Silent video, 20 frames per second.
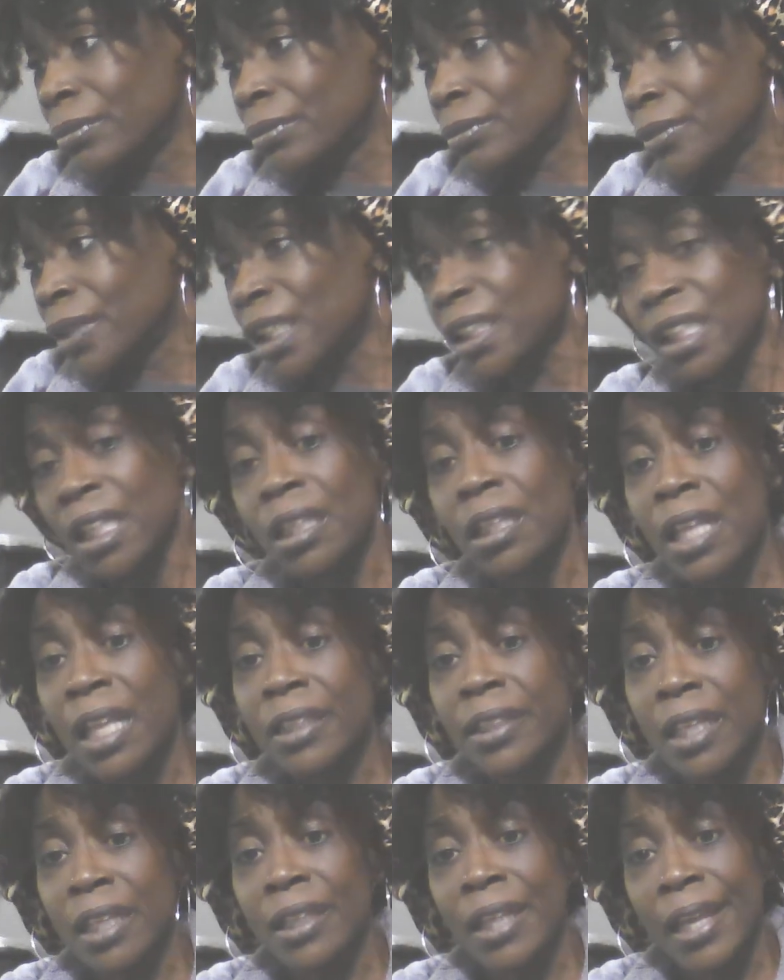Cause they look
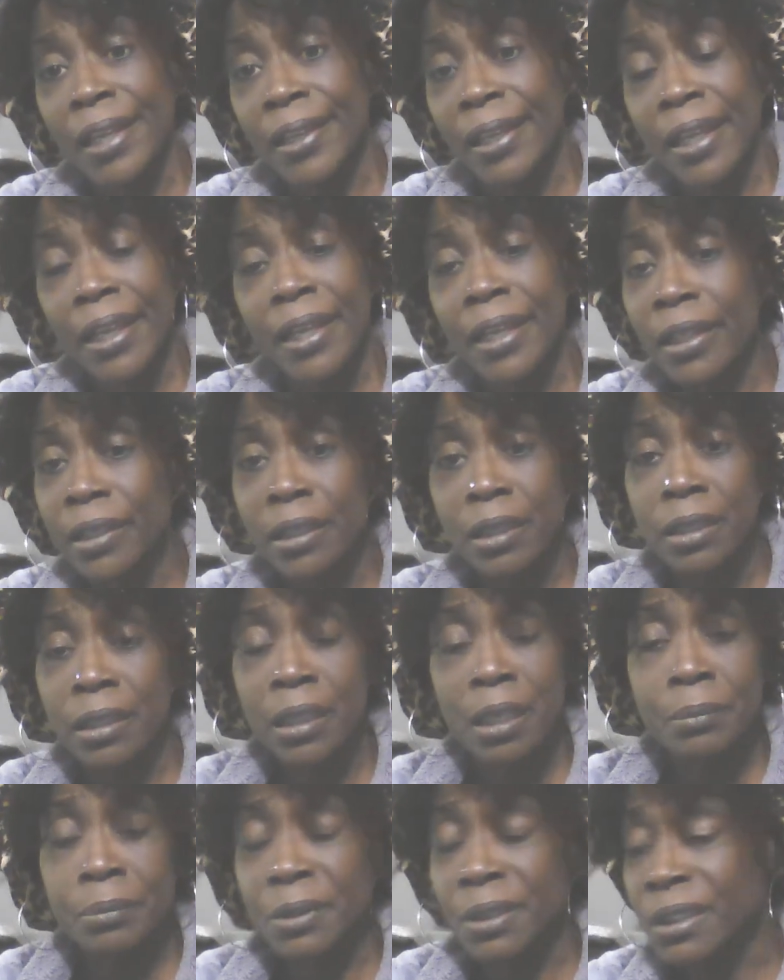like they like candy.
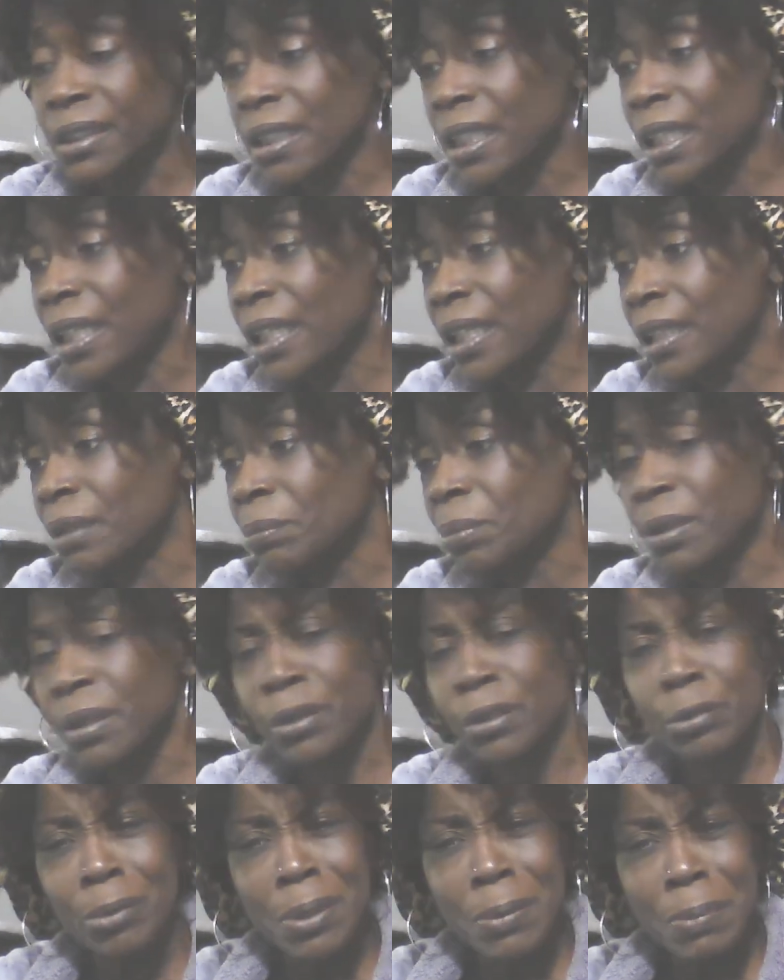I'm just saying.
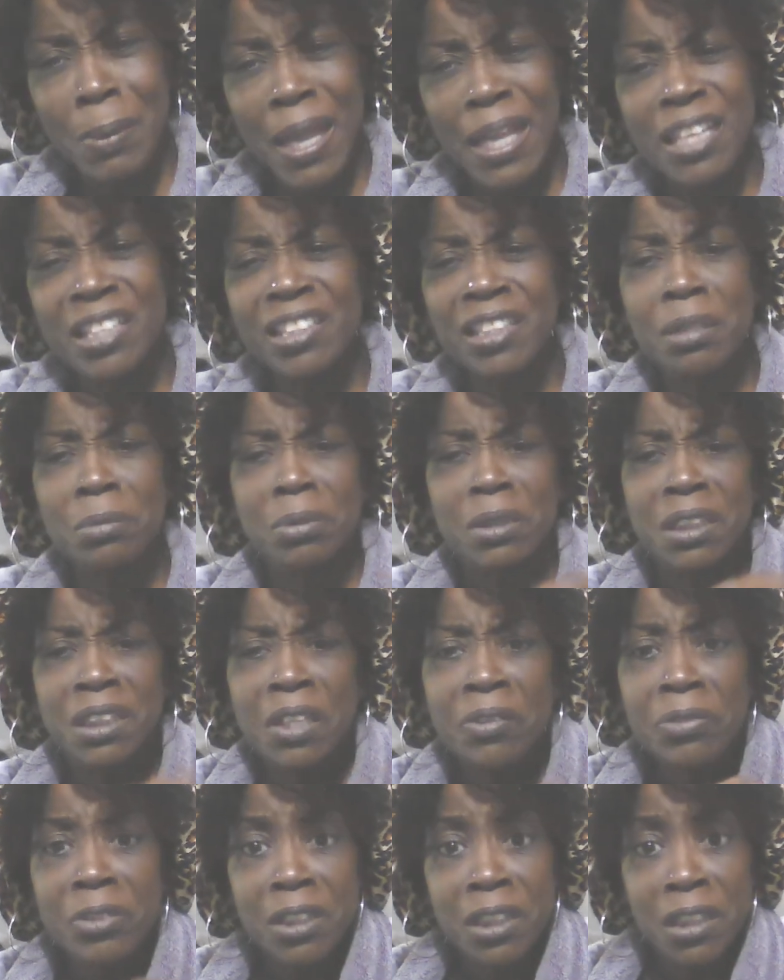But three babies, she was
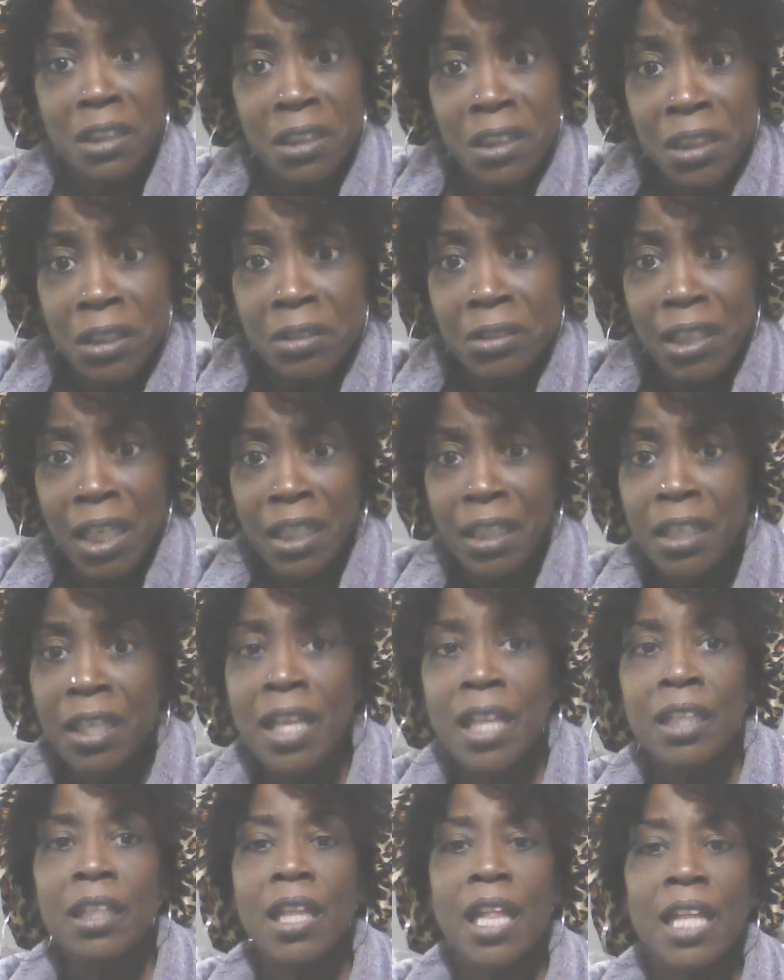stuffy. She trying,
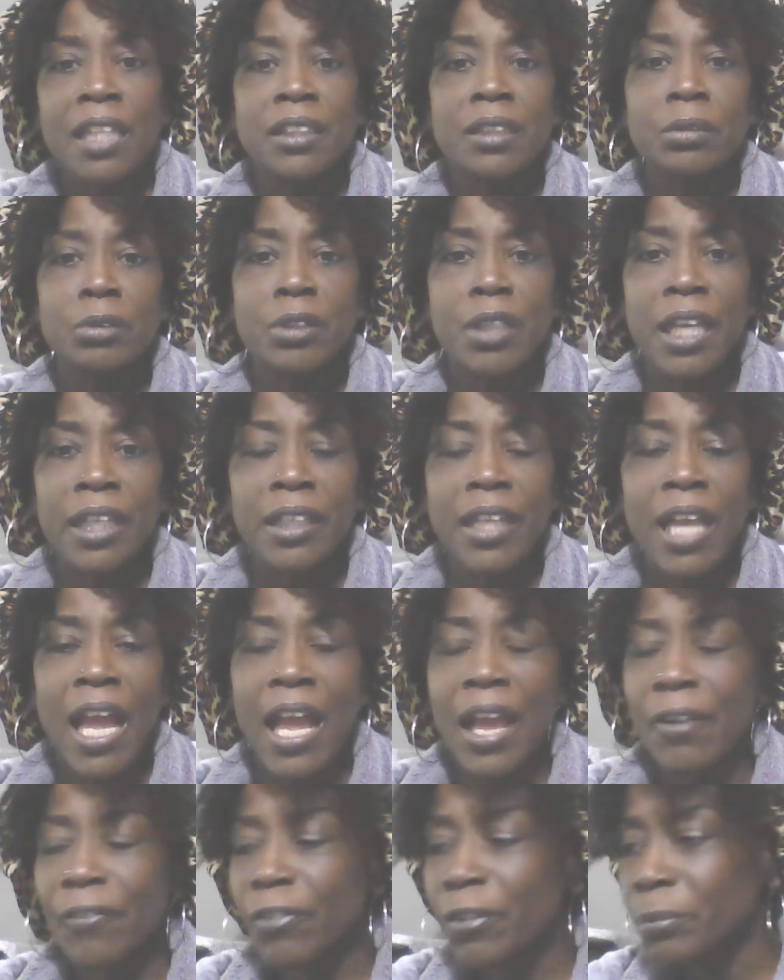look like she was trying to
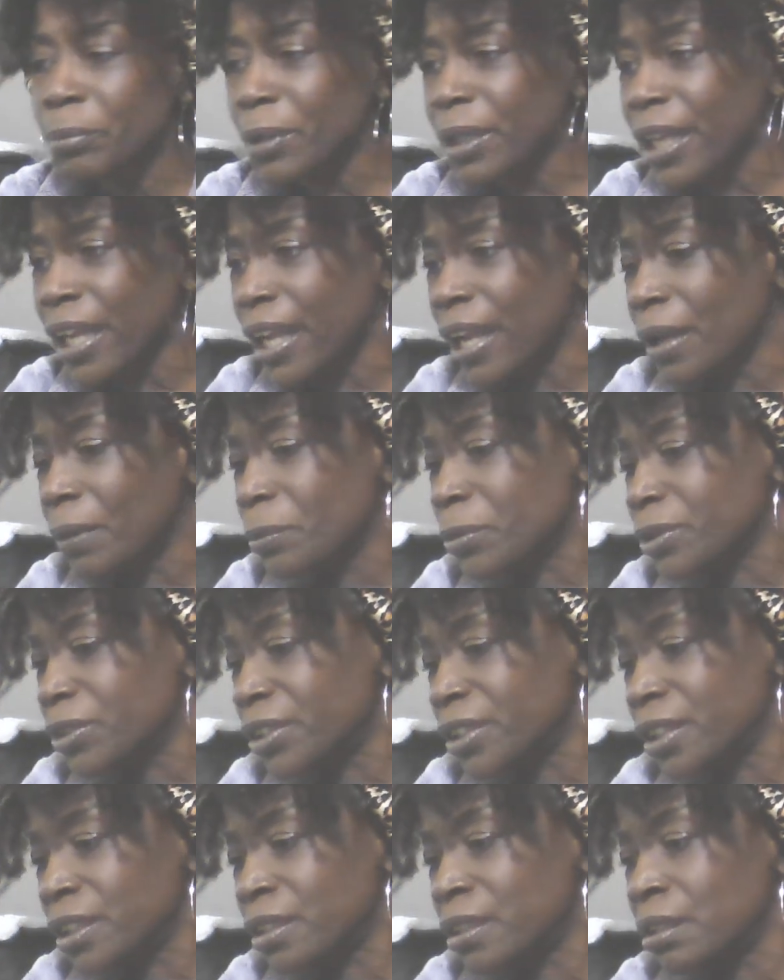hide from the camera and
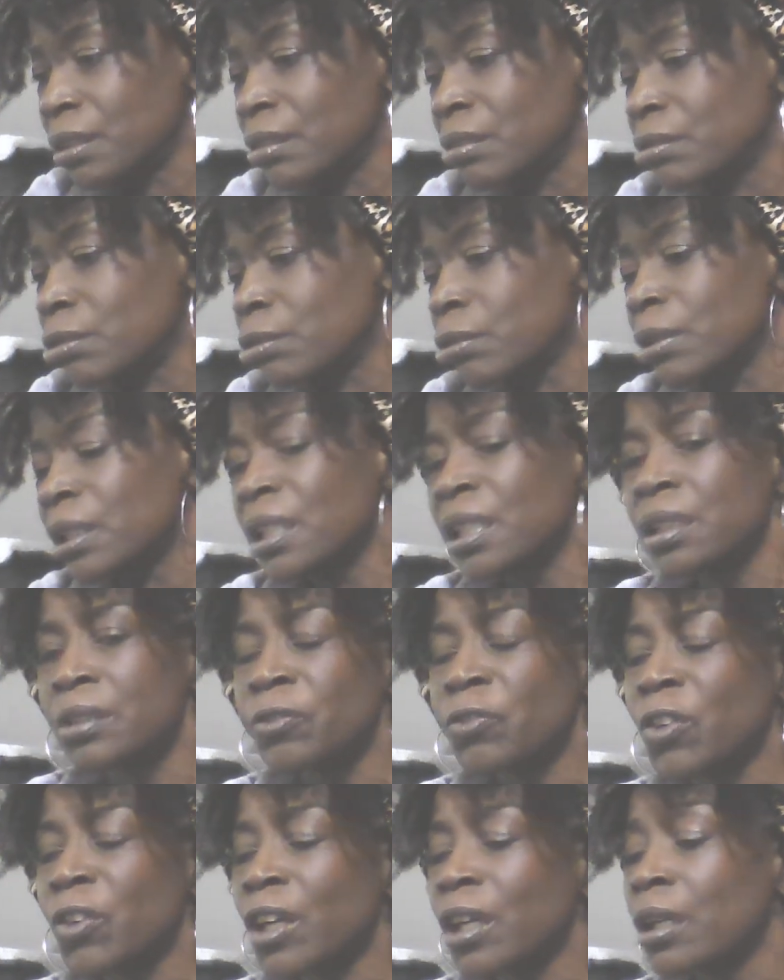shit. She looked greedy as
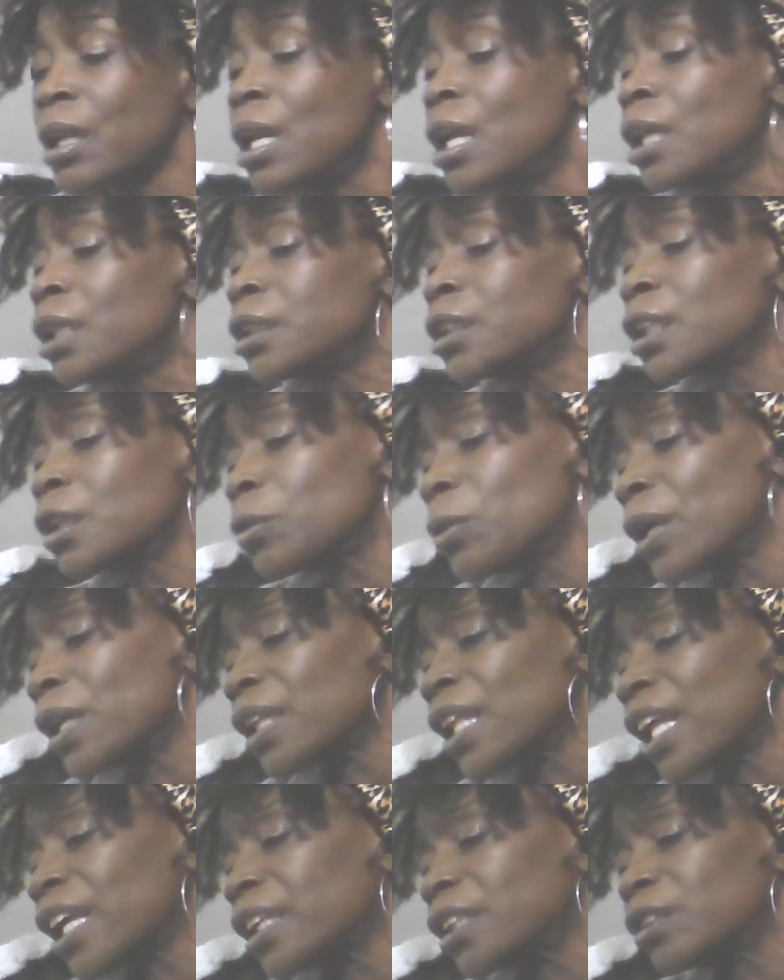fuck. So anyway,
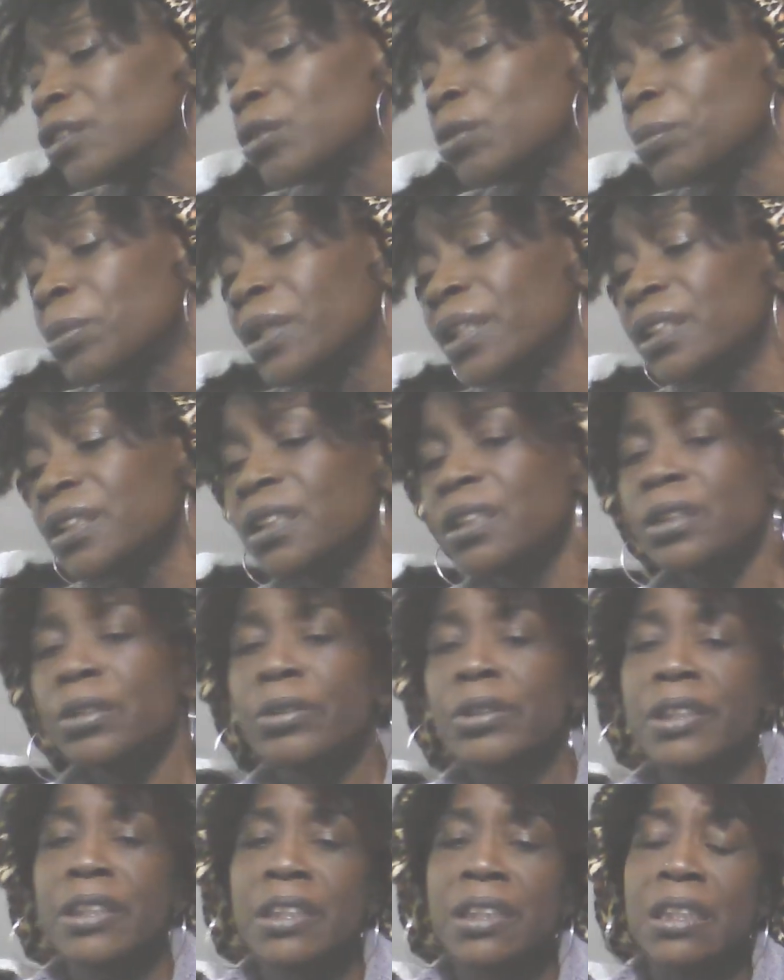like it's gonna be a
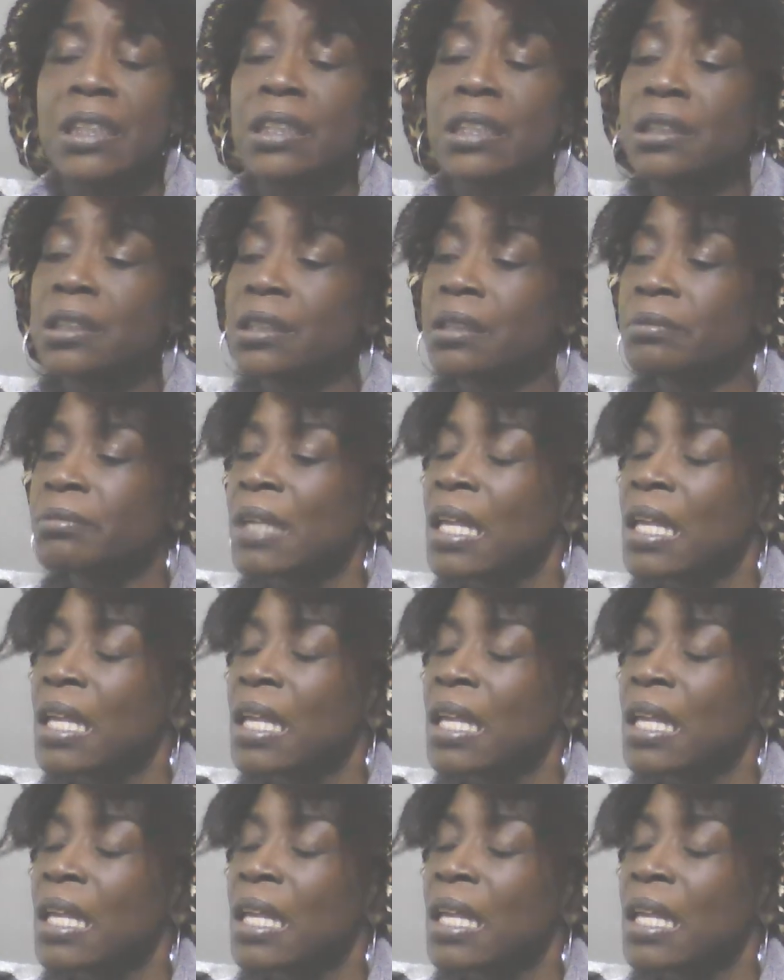serious season.